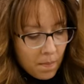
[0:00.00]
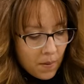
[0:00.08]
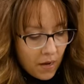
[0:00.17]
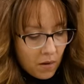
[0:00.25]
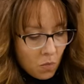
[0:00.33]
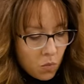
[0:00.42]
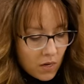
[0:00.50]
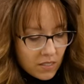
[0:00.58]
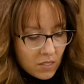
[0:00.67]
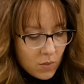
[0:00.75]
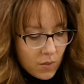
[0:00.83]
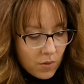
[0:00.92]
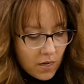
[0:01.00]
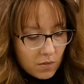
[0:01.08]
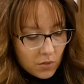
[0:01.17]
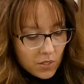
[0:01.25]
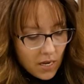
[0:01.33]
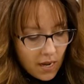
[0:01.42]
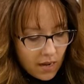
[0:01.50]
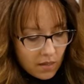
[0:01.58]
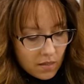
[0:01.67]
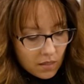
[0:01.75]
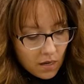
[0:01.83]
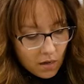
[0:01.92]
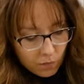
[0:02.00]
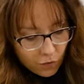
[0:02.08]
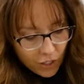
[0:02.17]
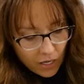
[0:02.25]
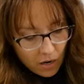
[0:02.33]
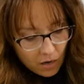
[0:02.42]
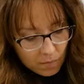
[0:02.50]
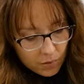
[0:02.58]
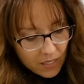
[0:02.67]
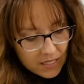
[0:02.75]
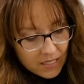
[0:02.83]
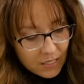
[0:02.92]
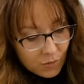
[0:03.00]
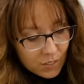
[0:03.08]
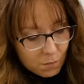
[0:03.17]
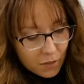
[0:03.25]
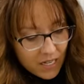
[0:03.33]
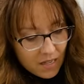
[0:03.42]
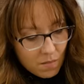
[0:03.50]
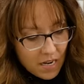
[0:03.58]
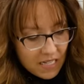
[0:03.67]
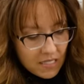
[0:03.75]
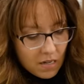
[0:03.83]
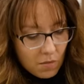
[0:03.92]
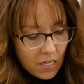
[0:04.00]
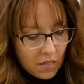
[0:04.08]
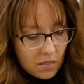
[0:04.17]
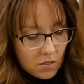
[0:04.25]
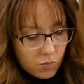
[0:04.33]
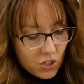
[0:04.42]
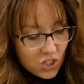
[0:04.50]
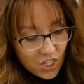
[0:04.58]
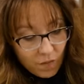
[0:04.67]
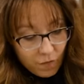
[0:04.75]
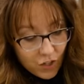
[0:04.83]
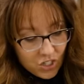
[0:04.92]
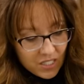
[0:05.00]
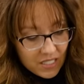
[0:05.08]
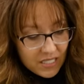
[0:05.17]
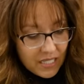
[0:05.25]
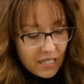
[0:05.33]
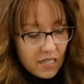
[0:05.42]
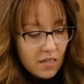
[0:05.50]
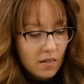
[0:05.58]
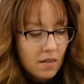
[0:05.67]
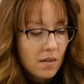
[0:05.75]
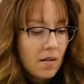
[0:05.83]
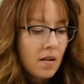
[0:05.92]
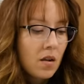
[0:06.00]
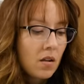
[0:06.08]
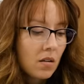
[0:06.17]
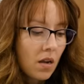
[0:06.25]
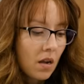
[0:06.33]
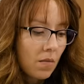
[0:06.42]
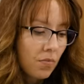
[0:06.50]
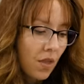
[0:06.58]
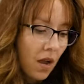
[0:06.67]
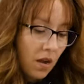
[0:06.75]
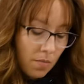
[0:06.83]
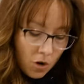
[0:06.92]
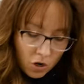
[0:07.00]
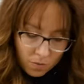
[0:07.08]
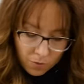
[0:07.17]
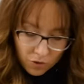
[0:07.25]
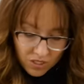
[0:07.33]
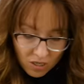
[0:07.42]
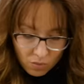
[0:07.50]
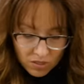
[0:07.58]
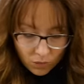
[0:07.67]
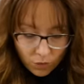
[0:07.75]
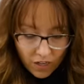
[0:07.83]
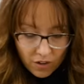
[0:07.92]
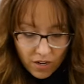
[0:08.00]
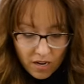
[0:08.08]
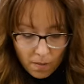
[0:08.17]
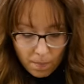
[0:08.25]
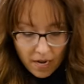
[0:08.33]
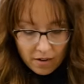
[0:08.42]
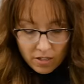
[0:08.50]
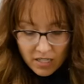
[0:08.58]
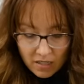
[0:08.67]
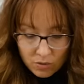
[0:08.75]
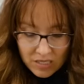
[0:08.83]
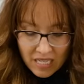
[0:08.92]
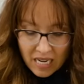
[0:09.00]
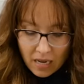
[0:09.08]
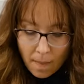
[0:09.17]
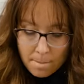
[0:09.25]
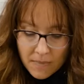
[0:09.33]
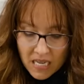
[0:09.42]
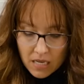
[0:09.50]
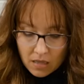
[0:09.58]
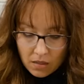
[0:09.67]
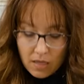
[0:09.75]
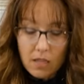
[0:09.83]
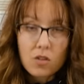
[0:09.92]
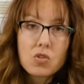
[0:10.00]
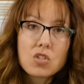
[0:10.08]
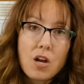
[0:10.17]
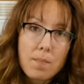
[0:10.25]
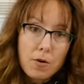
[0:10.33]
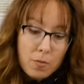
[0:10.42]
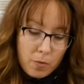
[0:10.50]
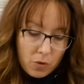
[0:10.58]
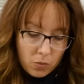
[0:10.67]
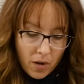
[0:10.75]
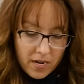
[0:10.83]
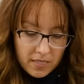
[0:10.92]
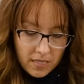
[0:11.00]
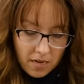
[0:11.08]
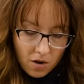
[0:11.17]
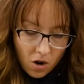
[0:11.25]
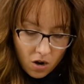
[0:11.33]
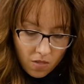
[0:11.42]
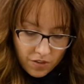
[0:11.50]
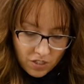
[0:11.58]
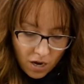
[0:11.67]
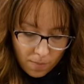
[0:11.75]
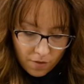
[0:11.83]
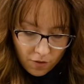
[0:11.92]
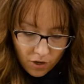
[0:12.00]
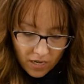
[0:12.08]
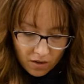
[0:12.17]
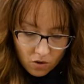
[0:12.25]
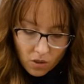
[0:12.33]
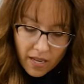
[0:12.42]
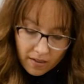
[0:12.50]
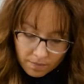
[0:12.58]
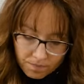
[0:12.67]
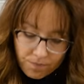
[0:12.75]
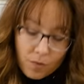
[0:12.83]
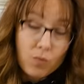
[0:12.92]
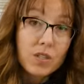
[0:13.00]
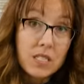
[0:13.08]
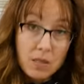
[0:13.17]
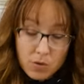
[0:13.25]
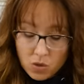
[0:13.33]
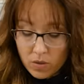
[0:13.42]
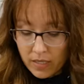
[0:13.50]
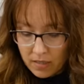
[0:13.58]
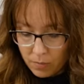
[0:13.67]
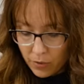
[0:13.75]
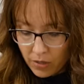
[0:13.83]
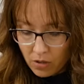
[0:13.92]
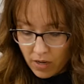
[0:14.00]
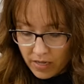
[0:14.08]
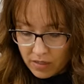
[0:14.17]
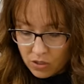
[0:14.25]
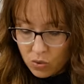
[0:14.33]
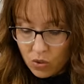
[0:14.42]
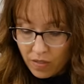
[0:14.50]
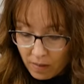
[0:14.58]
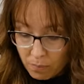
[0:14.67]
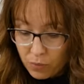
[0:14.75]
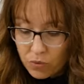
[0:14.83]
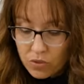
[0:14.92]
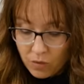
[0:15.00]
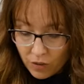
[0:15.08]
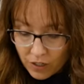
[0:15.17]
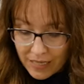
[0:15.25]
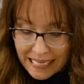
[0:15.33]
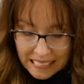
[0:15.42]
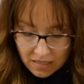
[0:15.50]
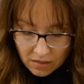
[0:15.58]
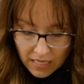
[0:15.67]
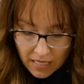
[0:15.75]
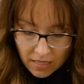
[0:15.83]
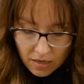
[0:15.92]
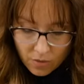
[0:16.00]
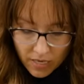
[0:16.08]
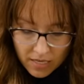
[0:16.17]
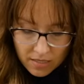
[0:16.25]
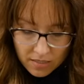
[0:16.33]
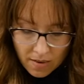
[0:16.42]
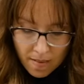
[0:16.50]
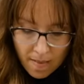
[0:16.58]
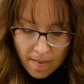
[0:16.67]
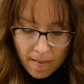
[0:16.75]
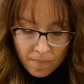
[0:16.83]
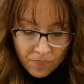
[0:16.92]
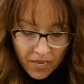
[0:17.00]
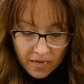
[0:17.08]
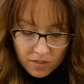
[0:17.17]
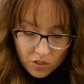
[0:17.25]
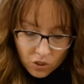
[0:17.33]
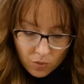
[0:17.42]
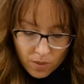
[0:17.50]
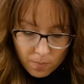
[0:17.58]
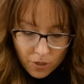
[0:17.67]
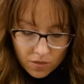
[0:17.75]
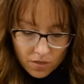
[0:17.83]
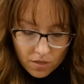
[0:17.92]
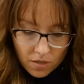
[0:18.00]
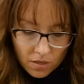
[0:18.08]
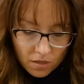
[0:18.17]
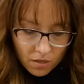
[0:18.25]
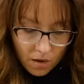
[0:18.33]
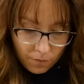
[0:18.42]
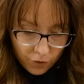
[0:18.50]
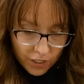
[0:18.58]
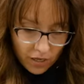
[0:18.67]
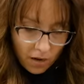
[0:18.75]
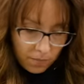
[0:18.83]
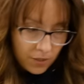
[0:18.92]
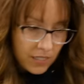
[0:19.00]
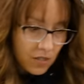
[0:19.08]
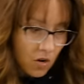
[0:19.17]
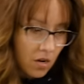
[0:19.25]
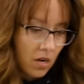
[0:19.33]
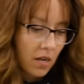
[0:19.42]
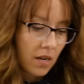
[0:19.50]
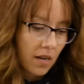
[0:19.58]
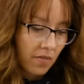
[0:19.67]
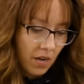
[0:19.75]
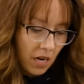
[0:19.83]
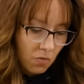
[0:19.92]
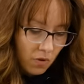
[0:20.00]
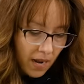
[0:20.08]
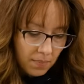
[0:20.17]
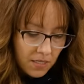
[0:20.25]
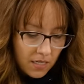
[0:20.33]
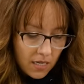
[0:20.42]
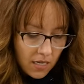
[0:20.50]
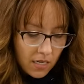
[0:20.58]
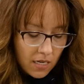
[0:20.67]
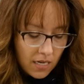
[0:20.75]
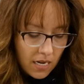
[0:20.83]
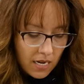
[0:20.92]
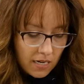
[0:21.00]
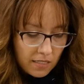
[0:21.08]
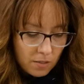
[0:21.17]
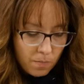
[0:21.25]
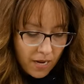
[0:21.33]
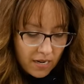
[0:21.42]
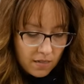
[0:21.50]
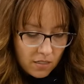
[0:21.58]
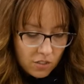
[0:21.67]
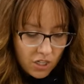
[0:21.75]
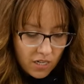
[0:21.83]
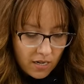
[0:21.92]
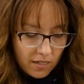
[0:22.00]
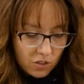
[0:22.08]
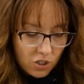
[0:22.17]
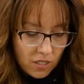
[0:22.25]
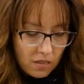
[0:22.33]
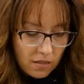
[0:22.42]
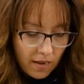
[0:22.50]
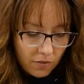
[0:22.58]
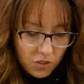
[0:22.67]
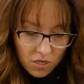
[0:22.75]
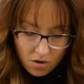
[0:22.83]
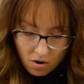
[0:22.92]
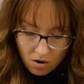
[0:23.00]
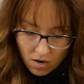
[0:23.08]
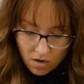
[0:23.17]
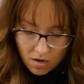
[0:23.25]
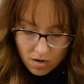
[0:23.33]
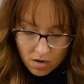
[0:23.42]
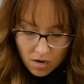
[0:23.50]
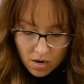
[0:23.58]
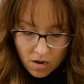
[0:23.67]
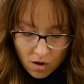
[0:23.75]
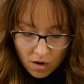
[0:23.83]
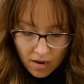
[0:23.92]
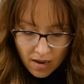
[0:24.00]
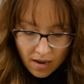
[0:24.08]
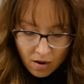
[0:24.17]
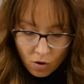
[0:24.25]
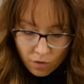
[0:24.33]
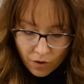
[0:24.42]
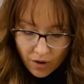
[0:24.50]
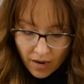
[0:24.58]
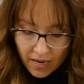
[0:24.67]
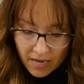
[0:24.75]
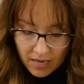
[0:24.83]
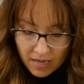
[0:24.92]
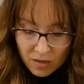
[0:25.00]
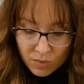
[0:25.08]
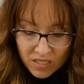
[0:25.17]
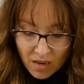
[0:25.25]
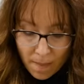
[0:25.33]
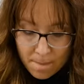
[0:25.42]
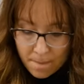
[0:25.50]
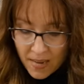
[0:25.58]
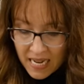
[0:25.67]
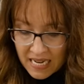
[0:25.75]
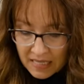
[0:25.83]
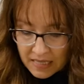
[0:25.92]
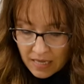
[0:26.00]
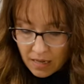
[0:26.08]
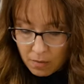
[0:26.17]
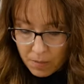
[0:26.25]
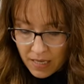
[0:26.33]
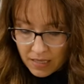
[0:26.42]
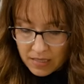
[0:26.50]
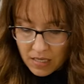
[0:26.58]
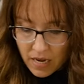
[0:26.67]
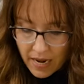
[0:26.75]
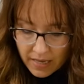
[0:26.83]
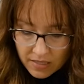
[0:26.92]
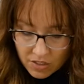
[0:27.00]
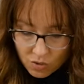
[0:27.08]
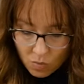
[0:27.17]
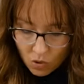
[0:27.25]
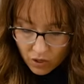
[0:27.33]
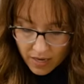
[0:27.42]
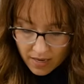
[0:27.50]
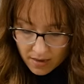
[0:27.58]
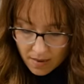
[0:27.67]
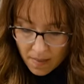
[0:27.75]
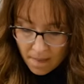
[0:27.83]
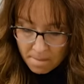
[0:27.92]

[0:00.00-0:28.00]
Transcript: But once we were able to add the comfrey compress, it was pretty amazing because when she first did it, um, her bruising was very apparent. It was like immediately you saw purple rising on the top of her ankle. And with someone who has a blood clotting disorder, they bruise very easily, anyways. And so we put the comfrey compress on and then I wrapped it in an ACE bandage and actually left it on overnight. And it was amazing because the next morning